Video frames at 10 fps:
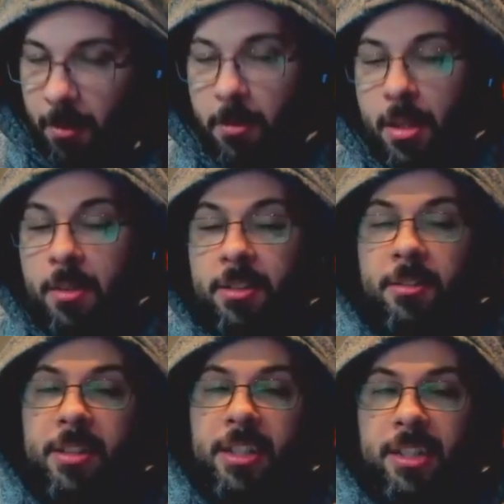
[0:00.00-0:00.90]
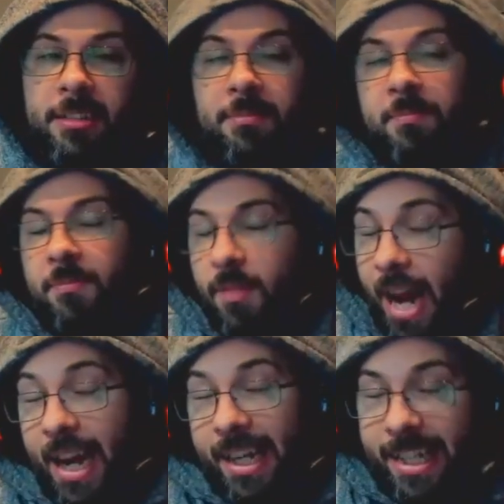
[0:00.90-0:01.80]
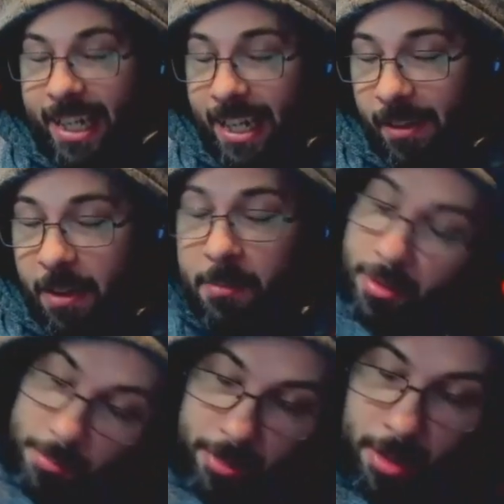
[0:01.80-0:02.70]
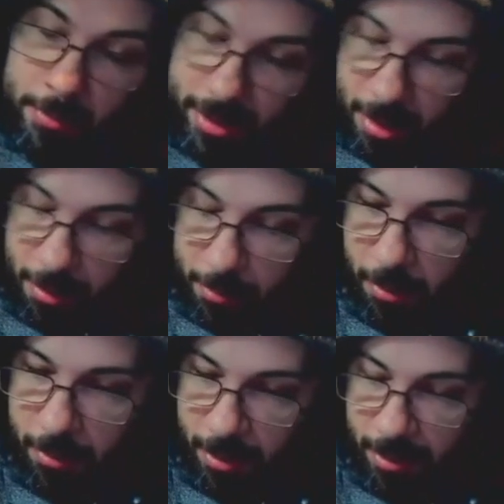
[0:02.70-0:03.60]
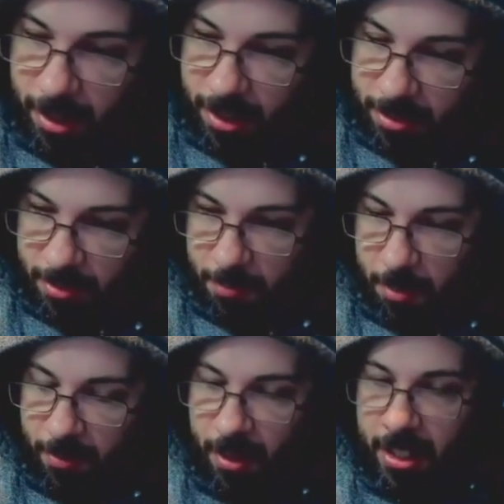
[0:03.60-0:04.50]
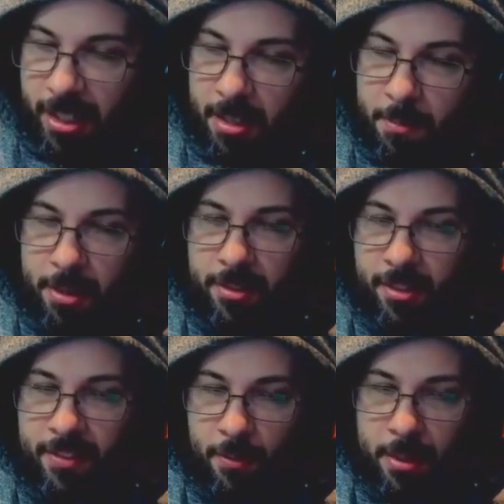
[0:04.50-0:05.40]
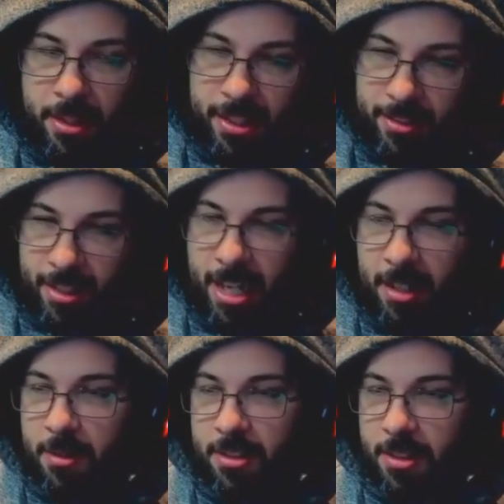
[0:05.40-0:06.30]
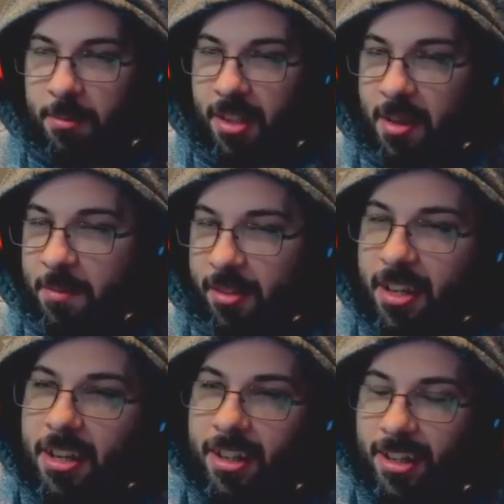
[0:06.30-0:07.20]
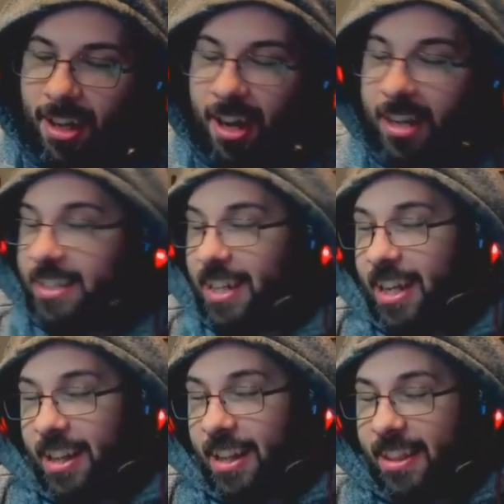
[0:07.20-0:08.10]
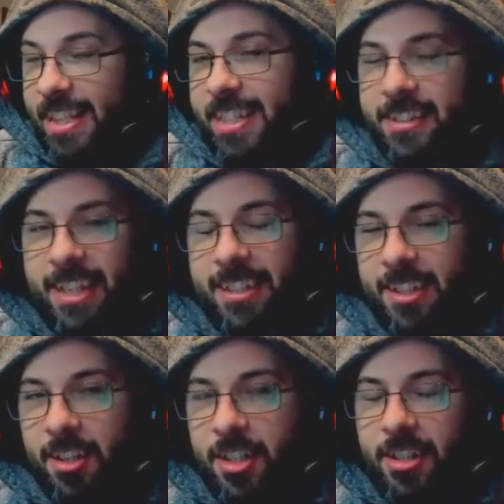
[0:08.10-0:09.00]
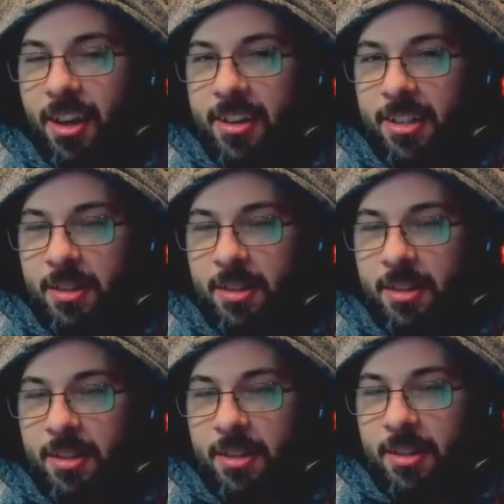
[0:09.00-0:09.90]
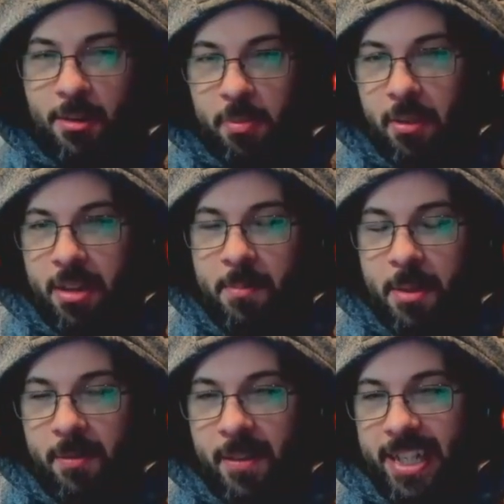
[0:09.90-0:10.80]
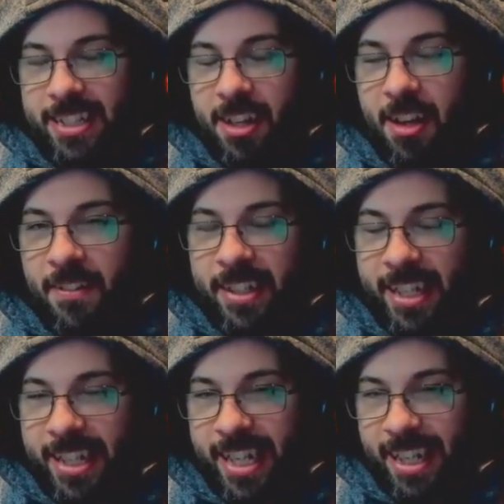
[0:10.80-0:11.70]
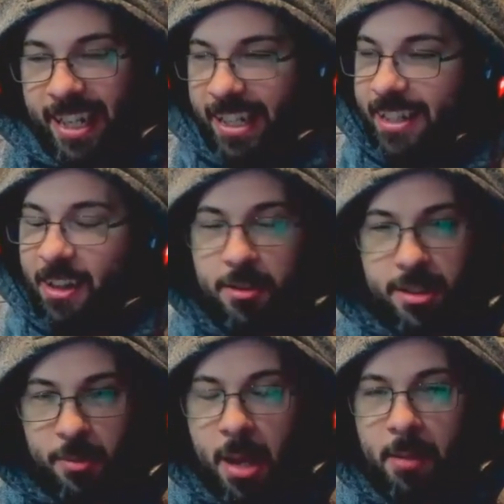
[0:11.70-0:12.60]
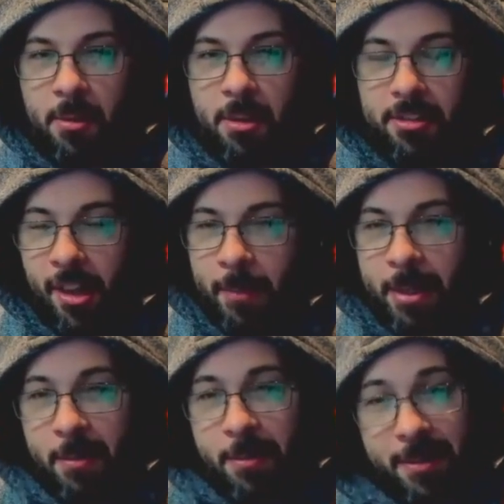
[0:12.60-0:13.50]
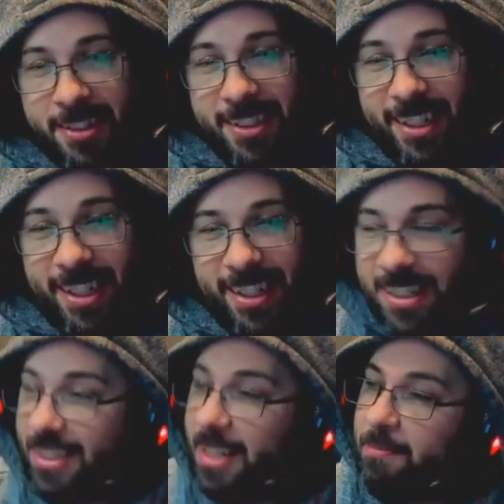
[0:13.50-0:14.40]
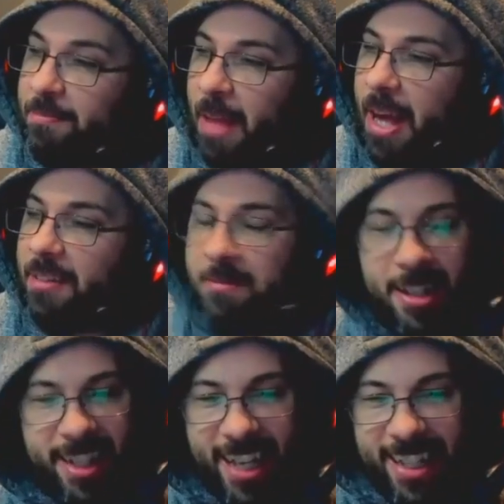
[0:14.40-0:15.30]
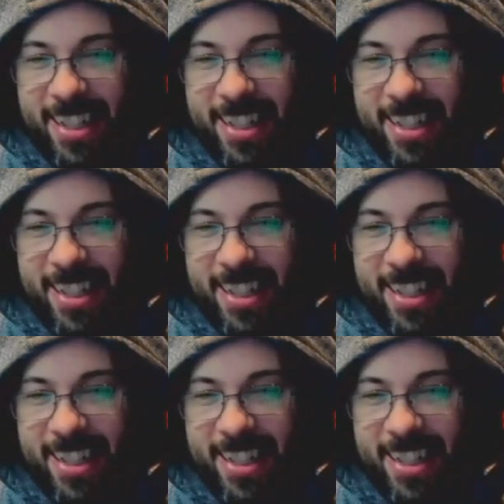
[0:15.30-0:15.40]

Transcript: although you can rarely hear him, sometimes he comes on and is profanely abusive with his language sometimes. The thing is, he does it in such a nice way that you don't spot it. But when he's laughing and giggling, loads of swear words come out. It's like, oh, okay.